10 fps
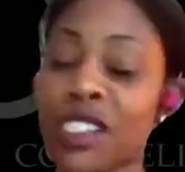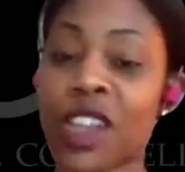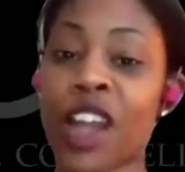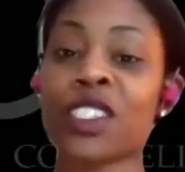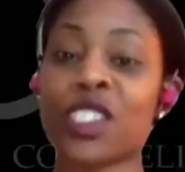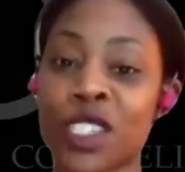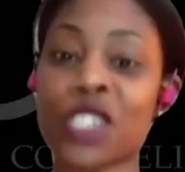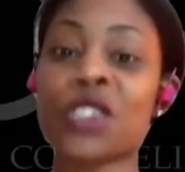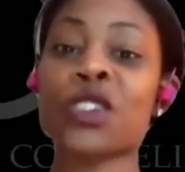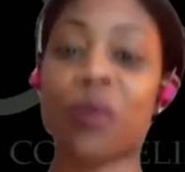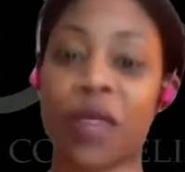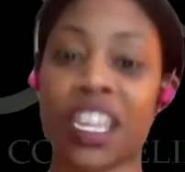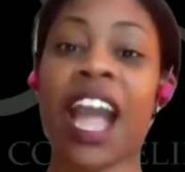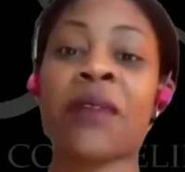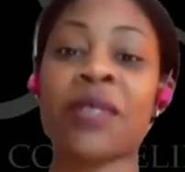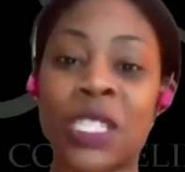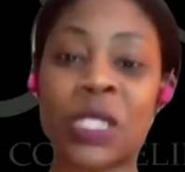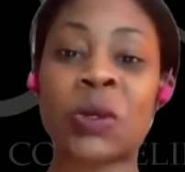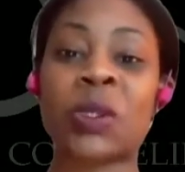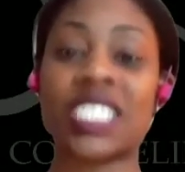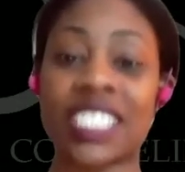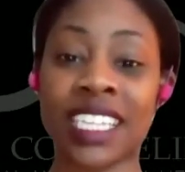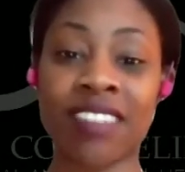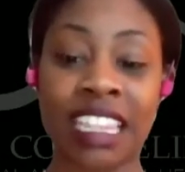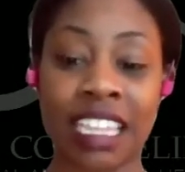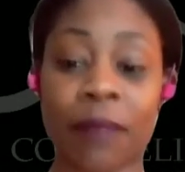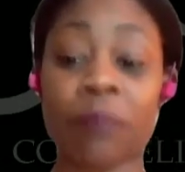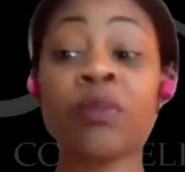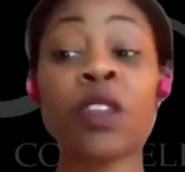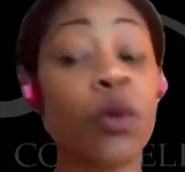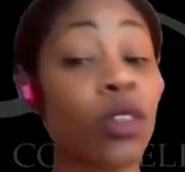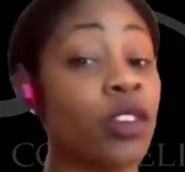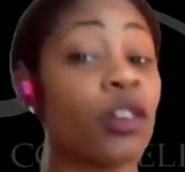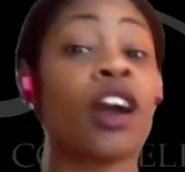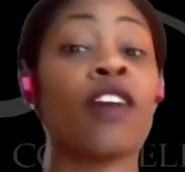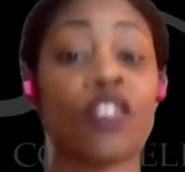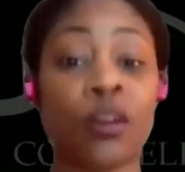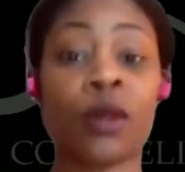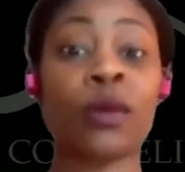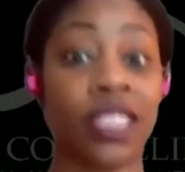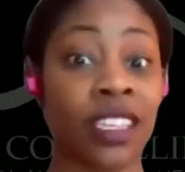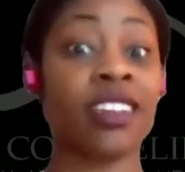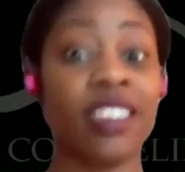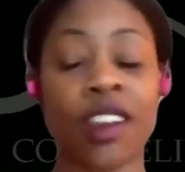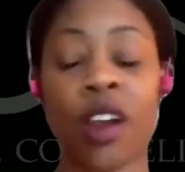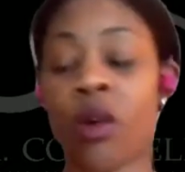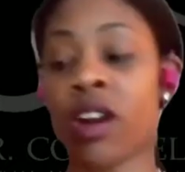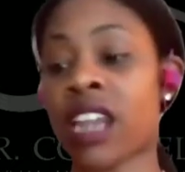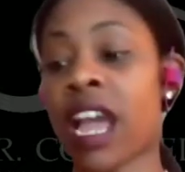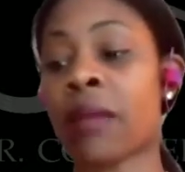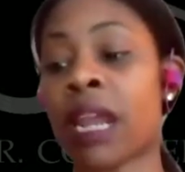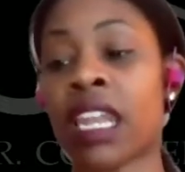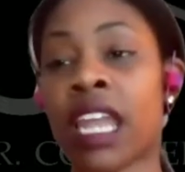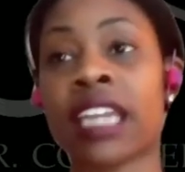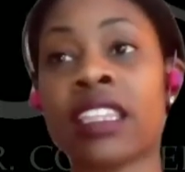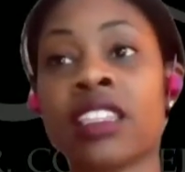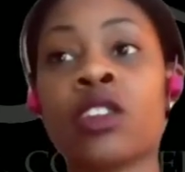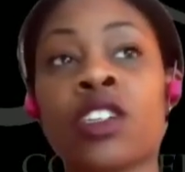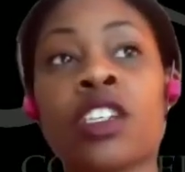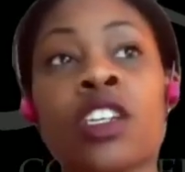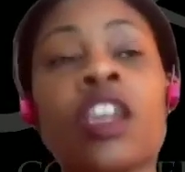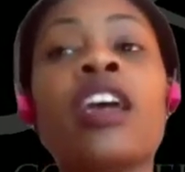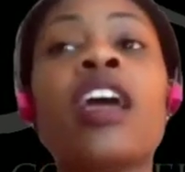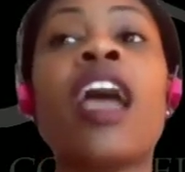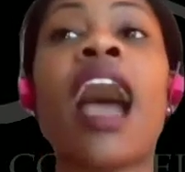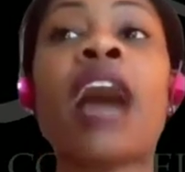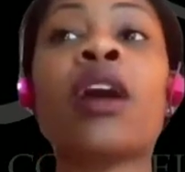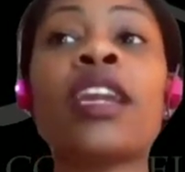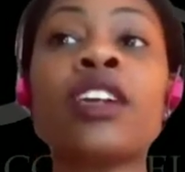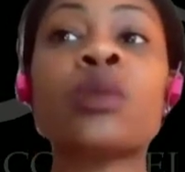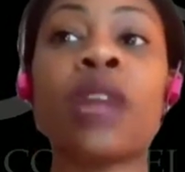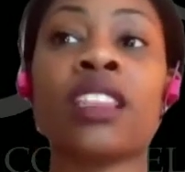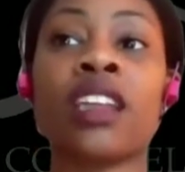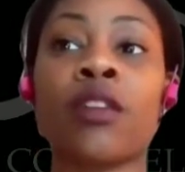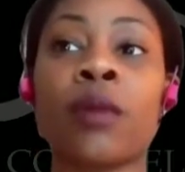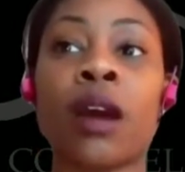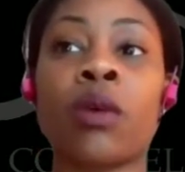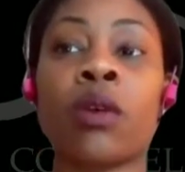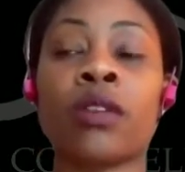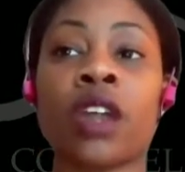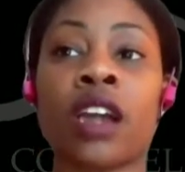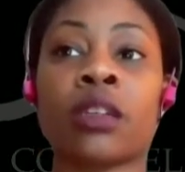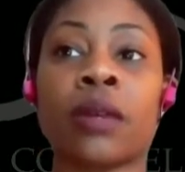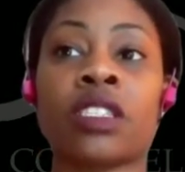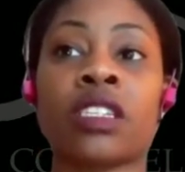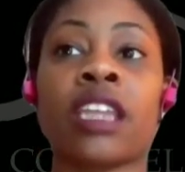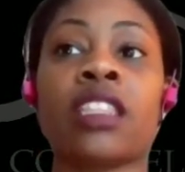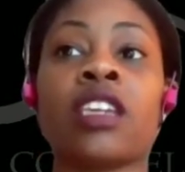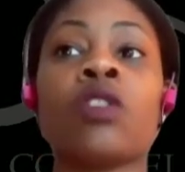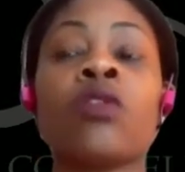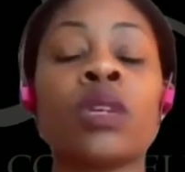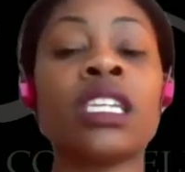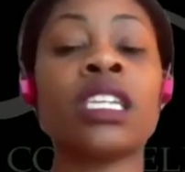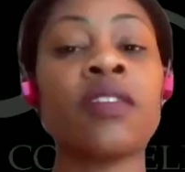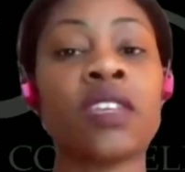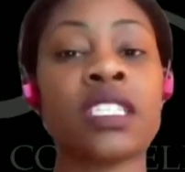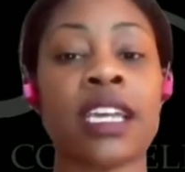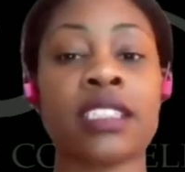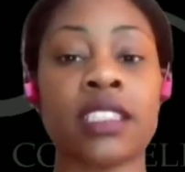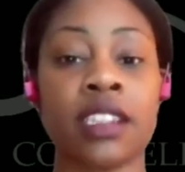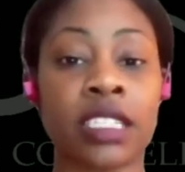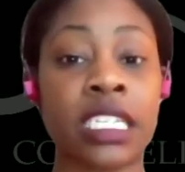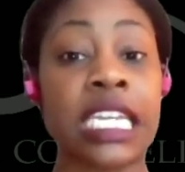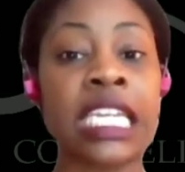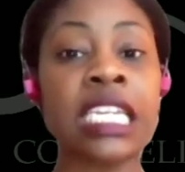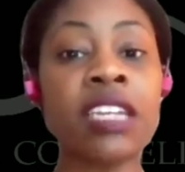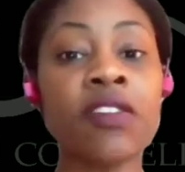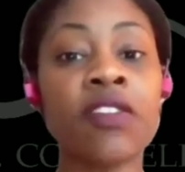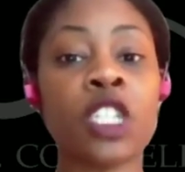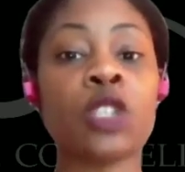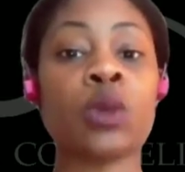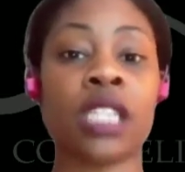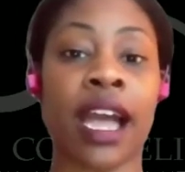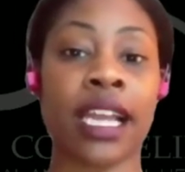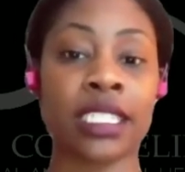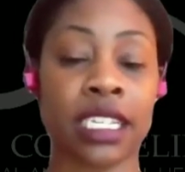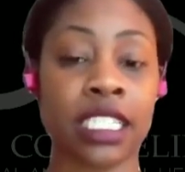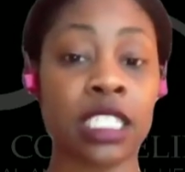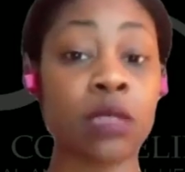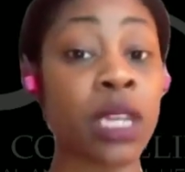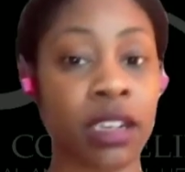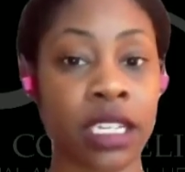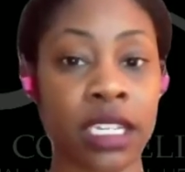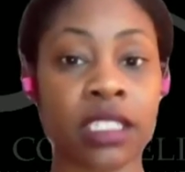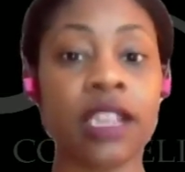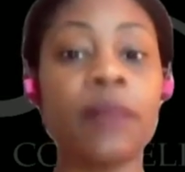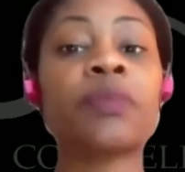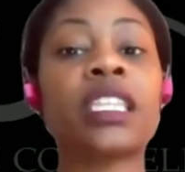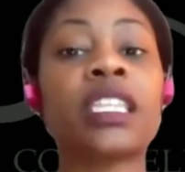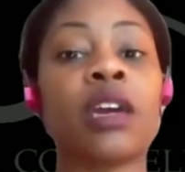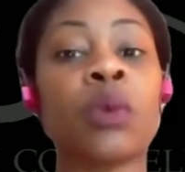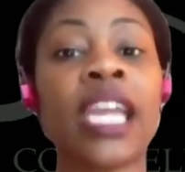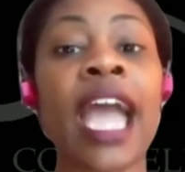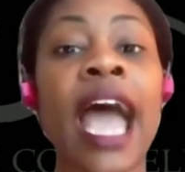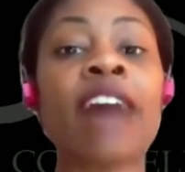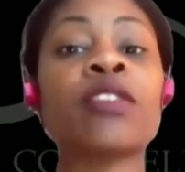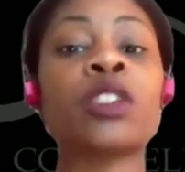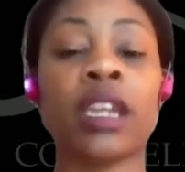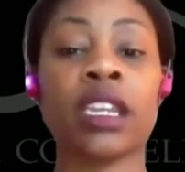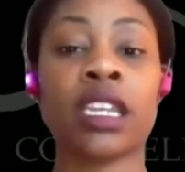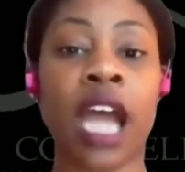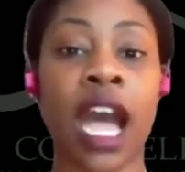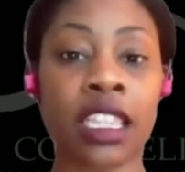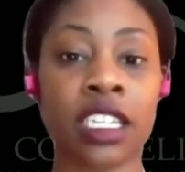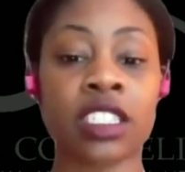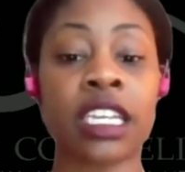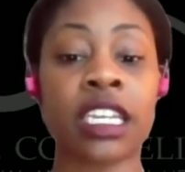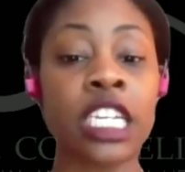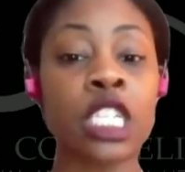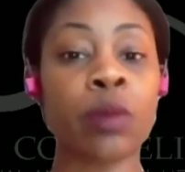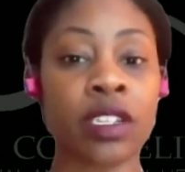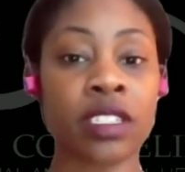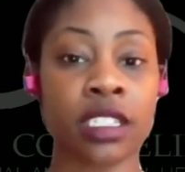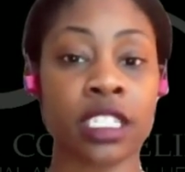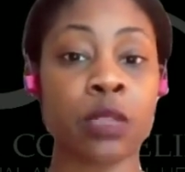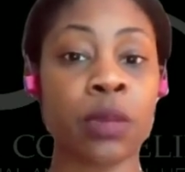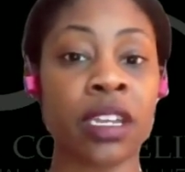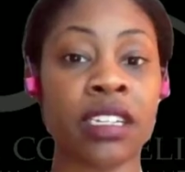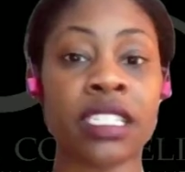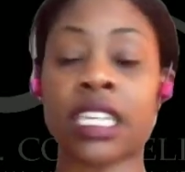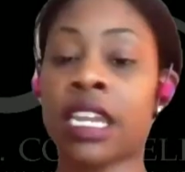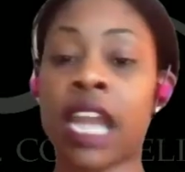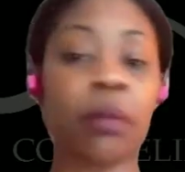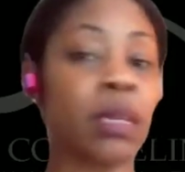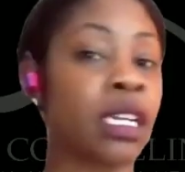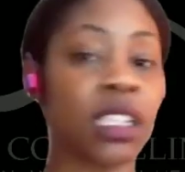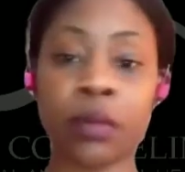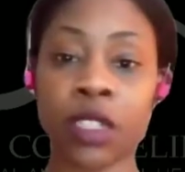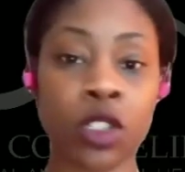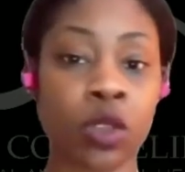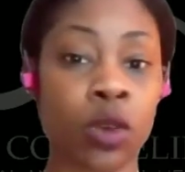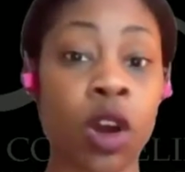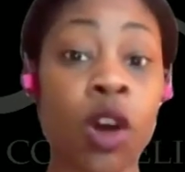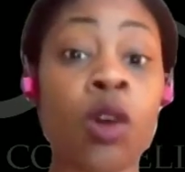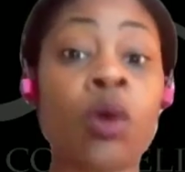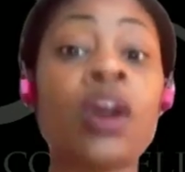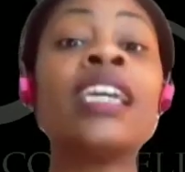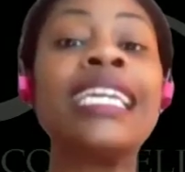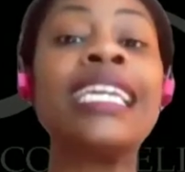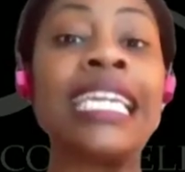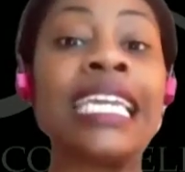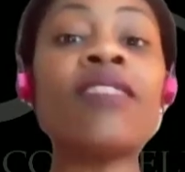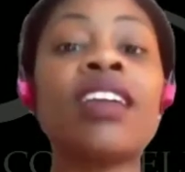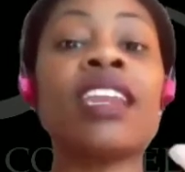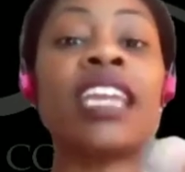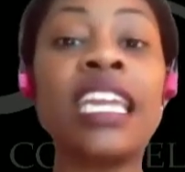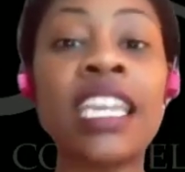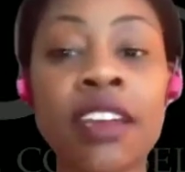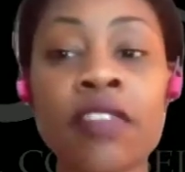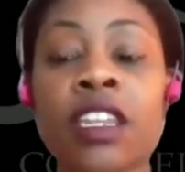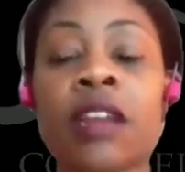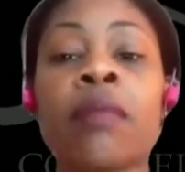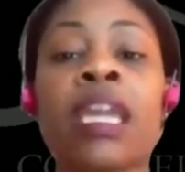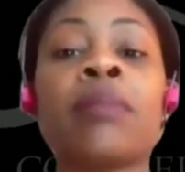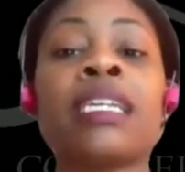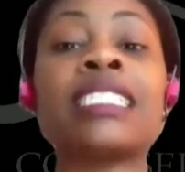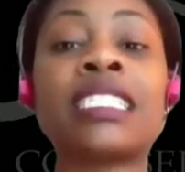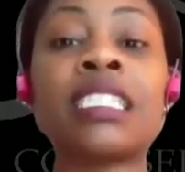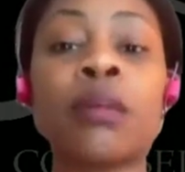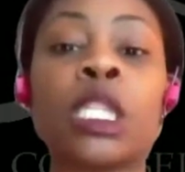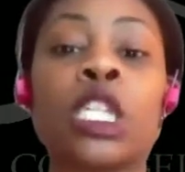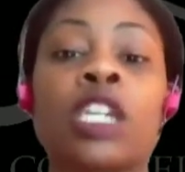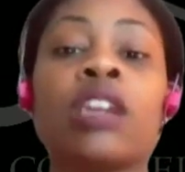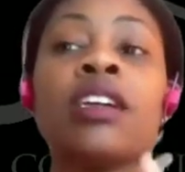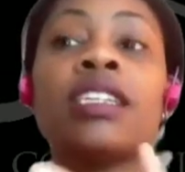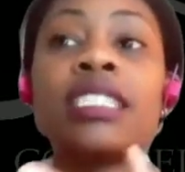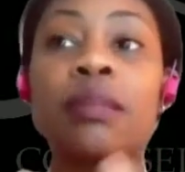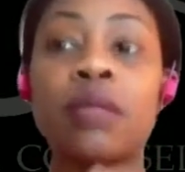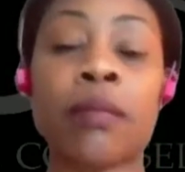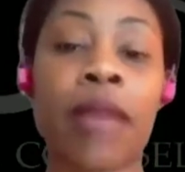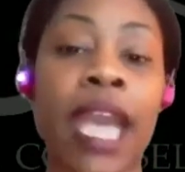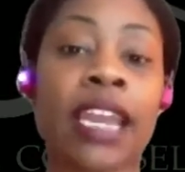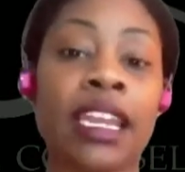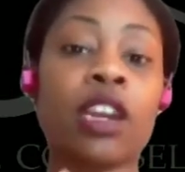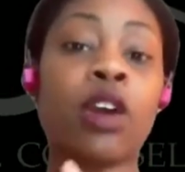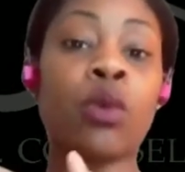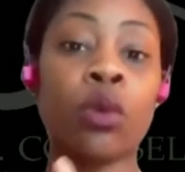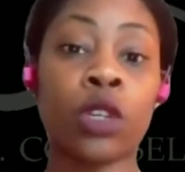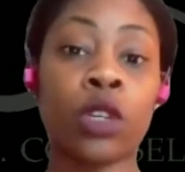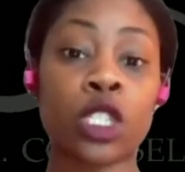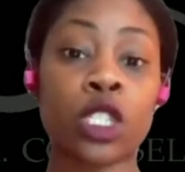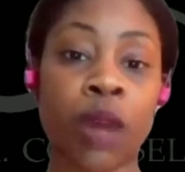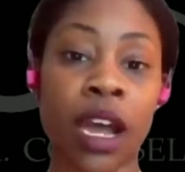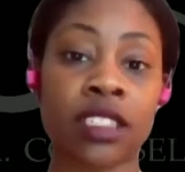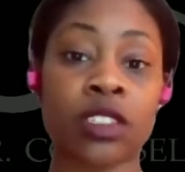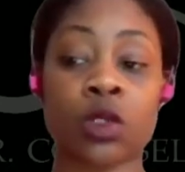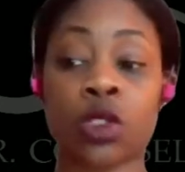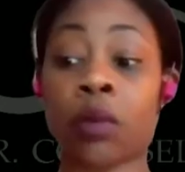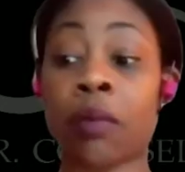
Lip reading: to talk to your children beyond what the school is giving them, whether you're comfortable with it, or not. But I like here's what I love about what we've talked about today, that you really emphasize that there's an individualized experience, and that we have to acknowledge that each person's experience cannot be clumped into a whole, even if there may be similar symptomatic responses or